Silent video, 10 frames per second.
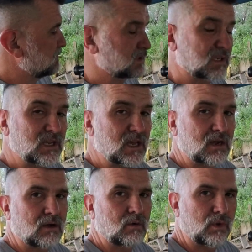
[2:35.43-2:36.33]
I'm just going to
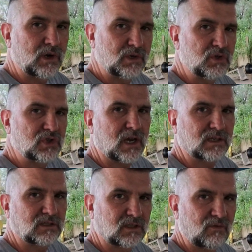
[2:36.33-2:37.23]
take 1 or 2
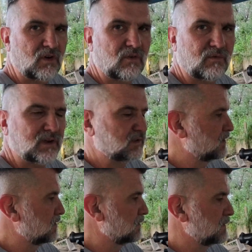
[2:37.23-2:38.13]
shots just to verify zero.